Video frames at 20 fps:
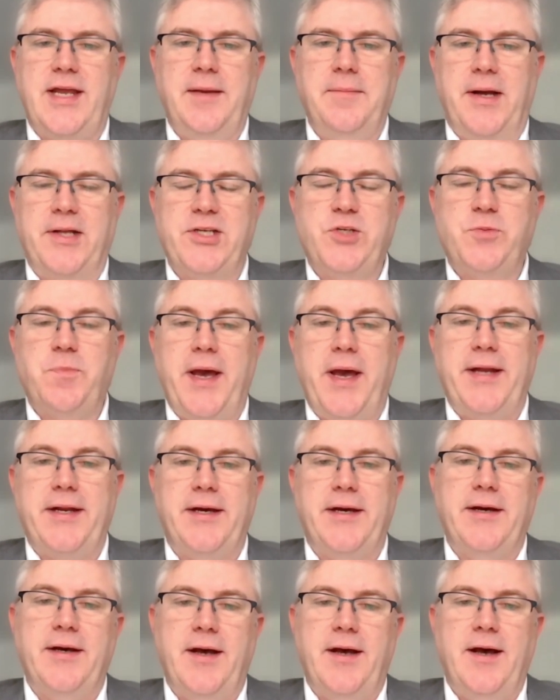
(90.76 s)
Poor,
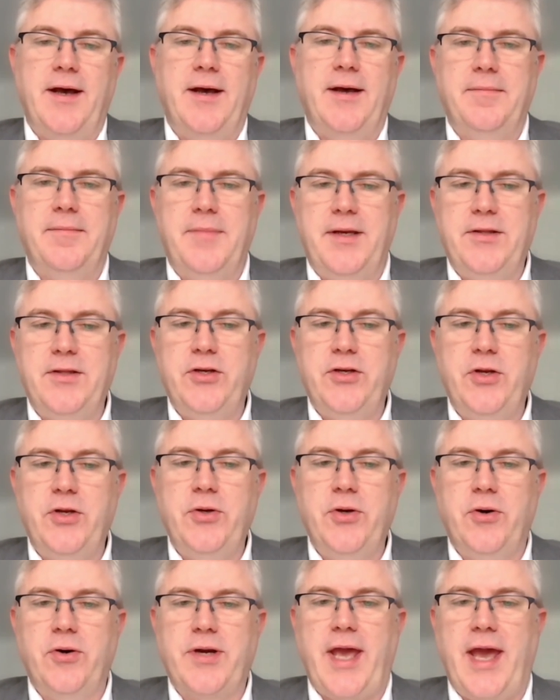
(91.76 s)
was
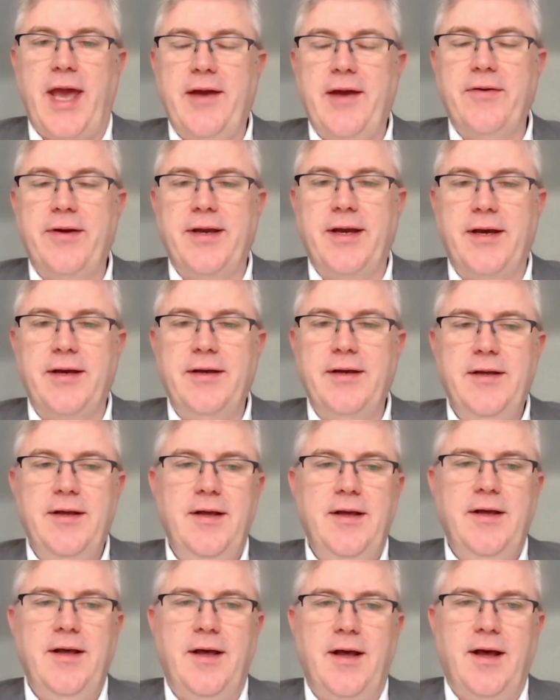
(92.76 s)
predicting great
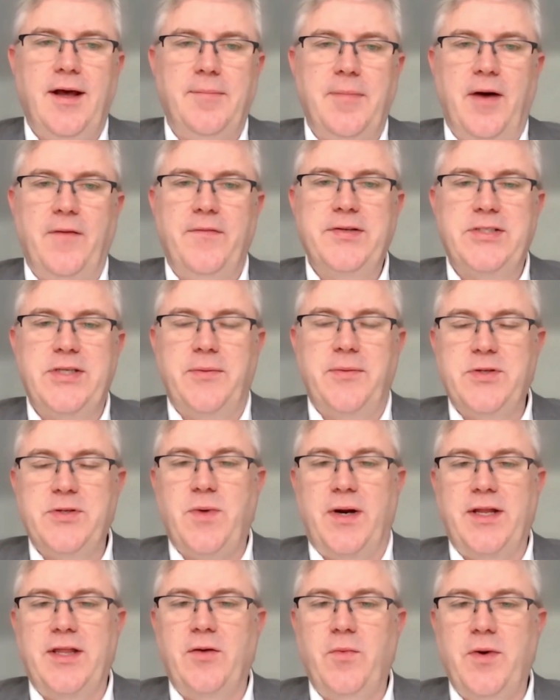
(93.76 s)
delivery
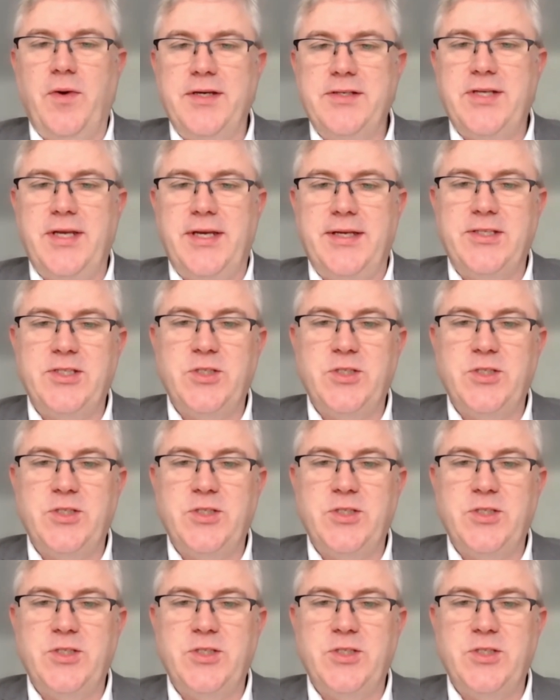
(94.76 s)
numbers for